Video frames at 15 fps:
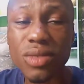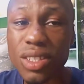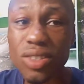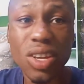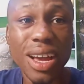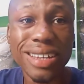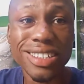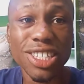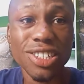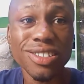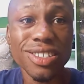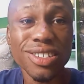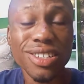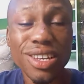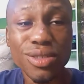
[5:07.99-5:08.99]
You can't change
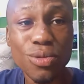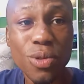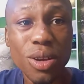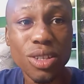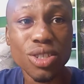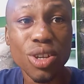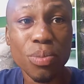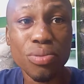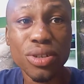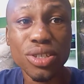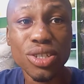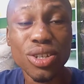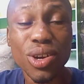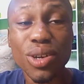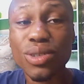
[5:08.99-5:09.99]
the network it's
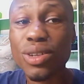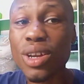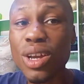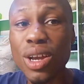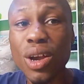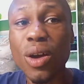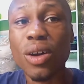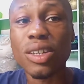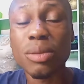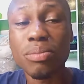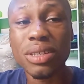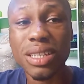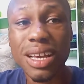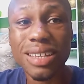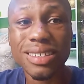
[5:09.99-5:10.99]
operating on the
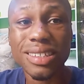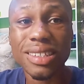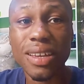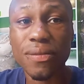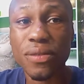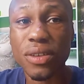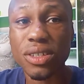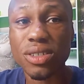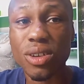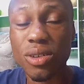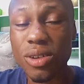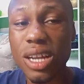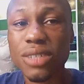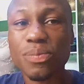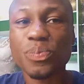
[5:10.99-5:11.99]
Binance interface. All
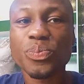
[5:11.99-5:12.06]
right.